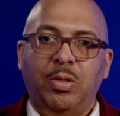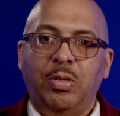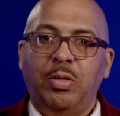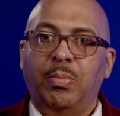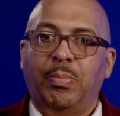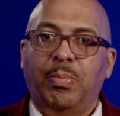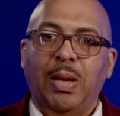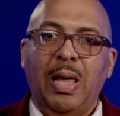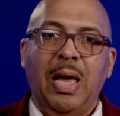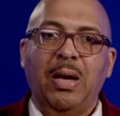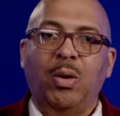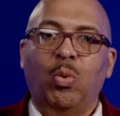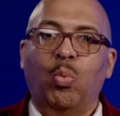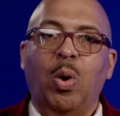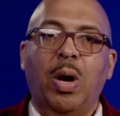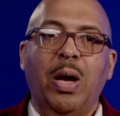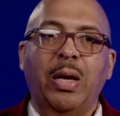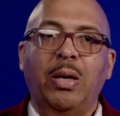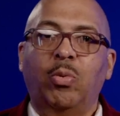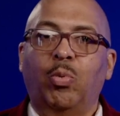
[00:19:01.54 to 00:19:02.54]
you're black,
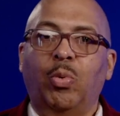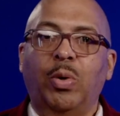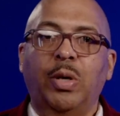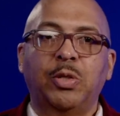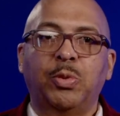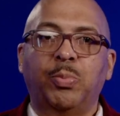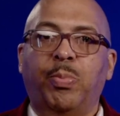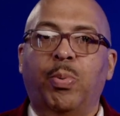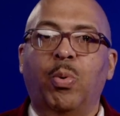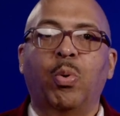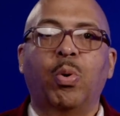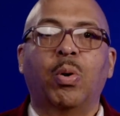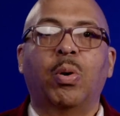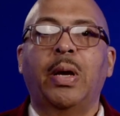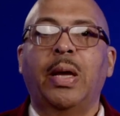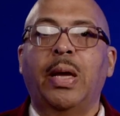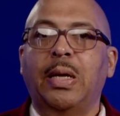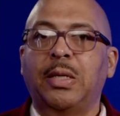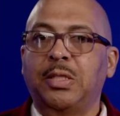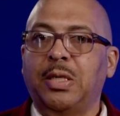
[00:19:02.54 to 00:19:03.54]
white, rich, poor,
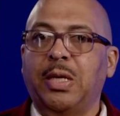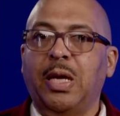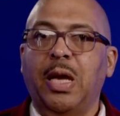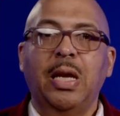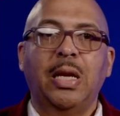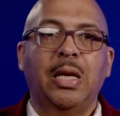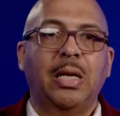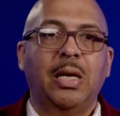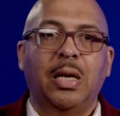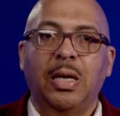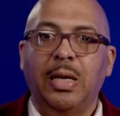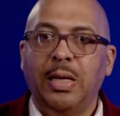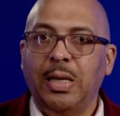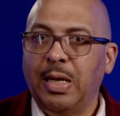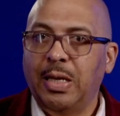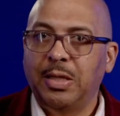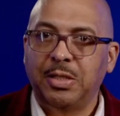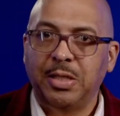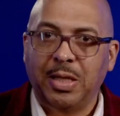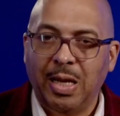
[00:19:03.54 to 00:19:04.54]
educated,
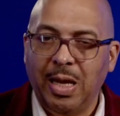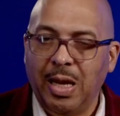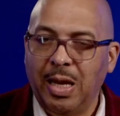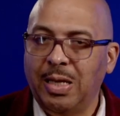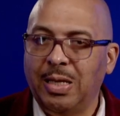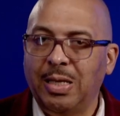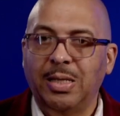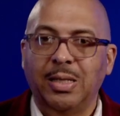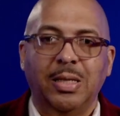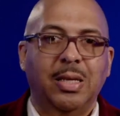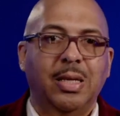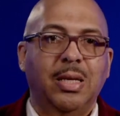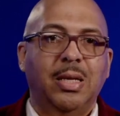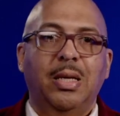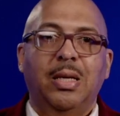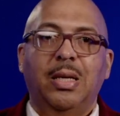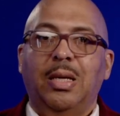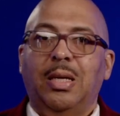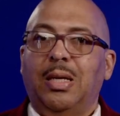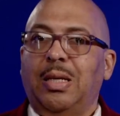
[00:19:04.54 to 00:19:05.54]
uneducated.
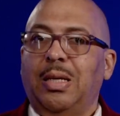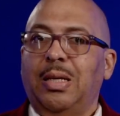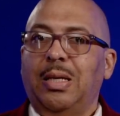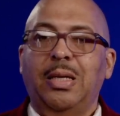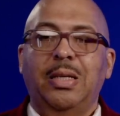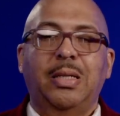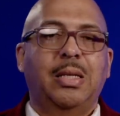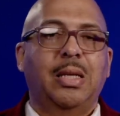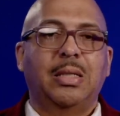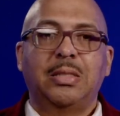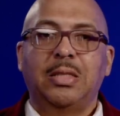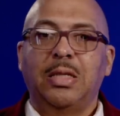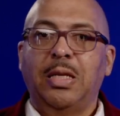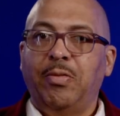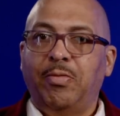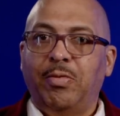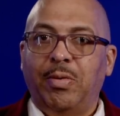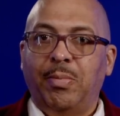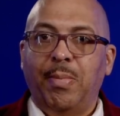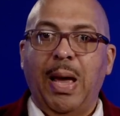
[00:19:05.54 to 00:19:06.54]
It doesn't
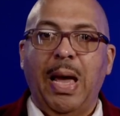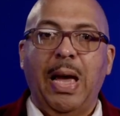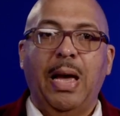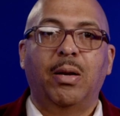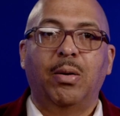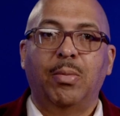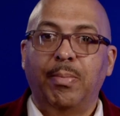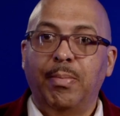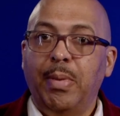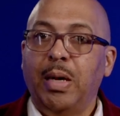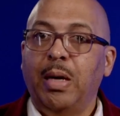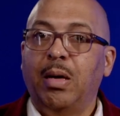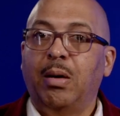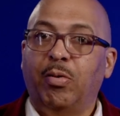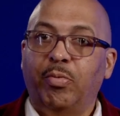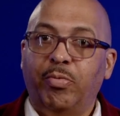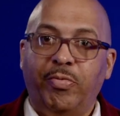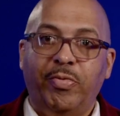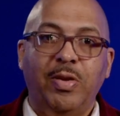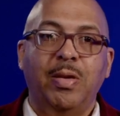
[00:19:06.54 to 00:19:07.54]
even matter.
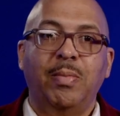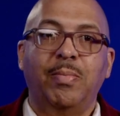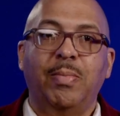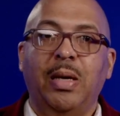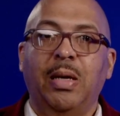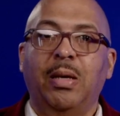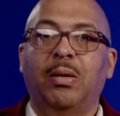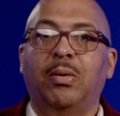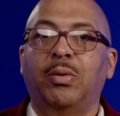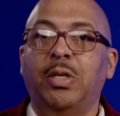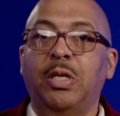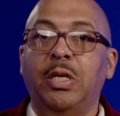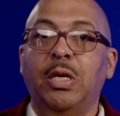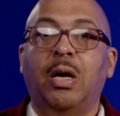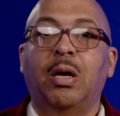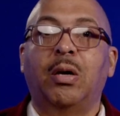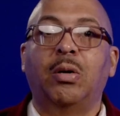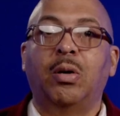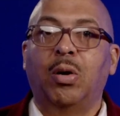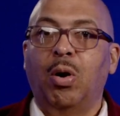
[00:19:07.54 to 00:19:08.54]
Male, female,
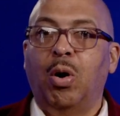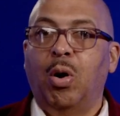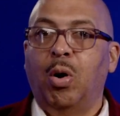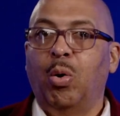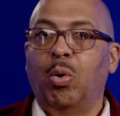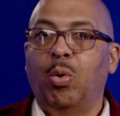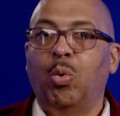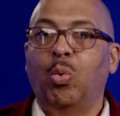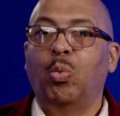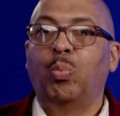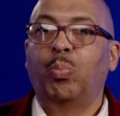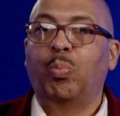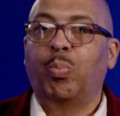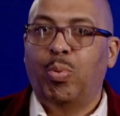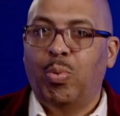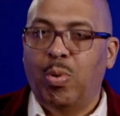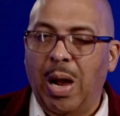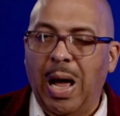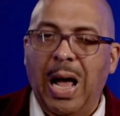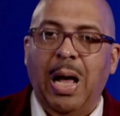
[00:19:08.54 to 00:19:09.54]
young or old,
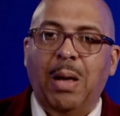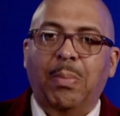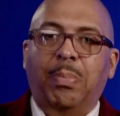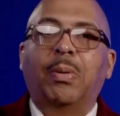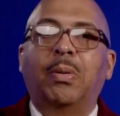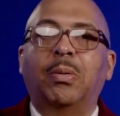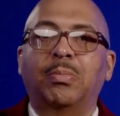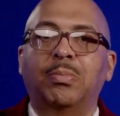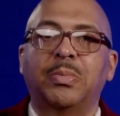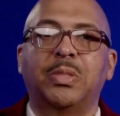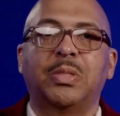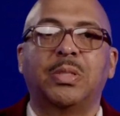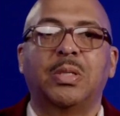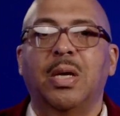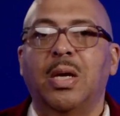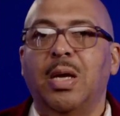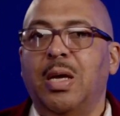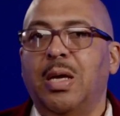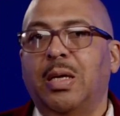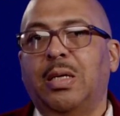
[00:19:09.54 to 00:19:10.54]
problems
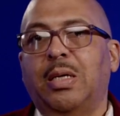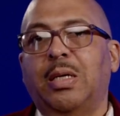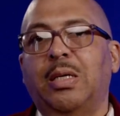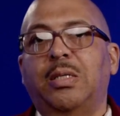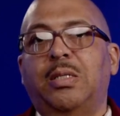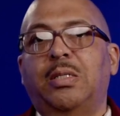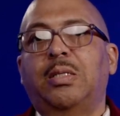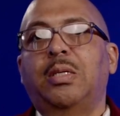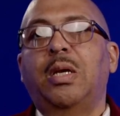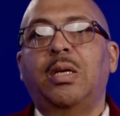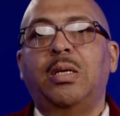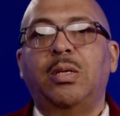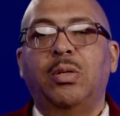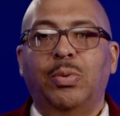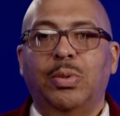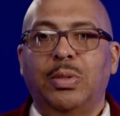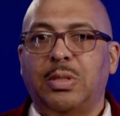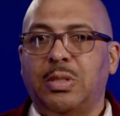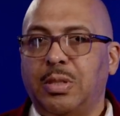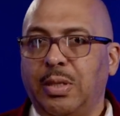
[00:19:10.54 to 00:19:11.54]

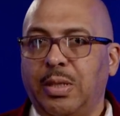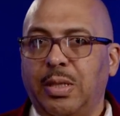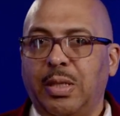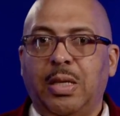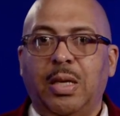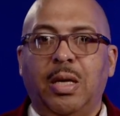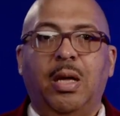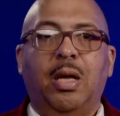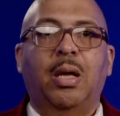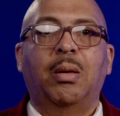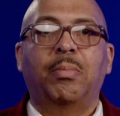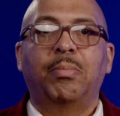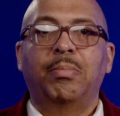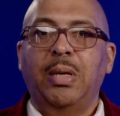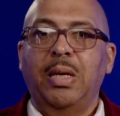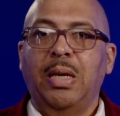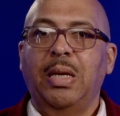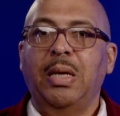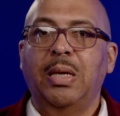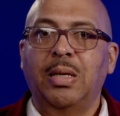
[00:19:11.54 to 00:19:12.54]
continuously come
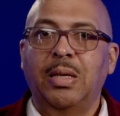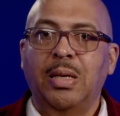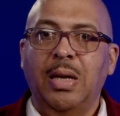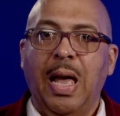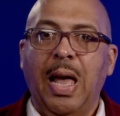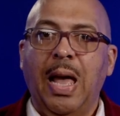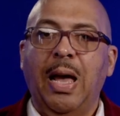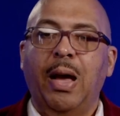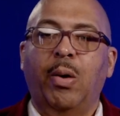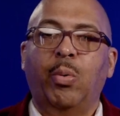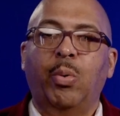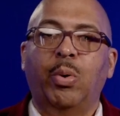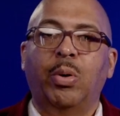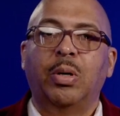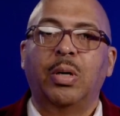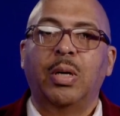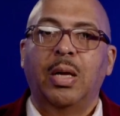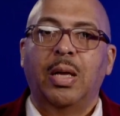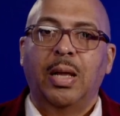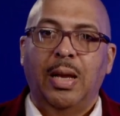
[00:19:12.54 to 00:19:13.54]
in our
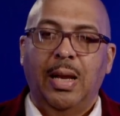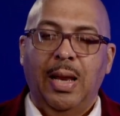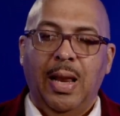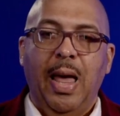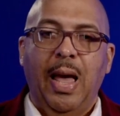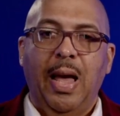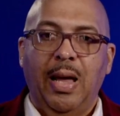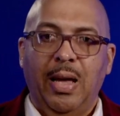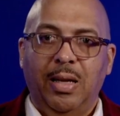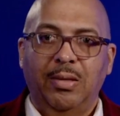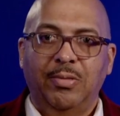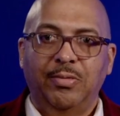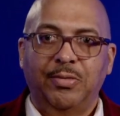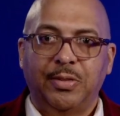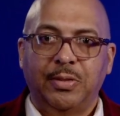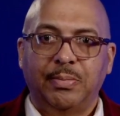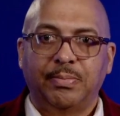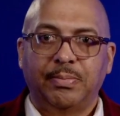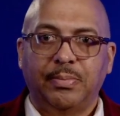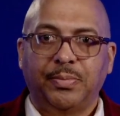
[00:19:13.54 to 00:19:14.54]
lives.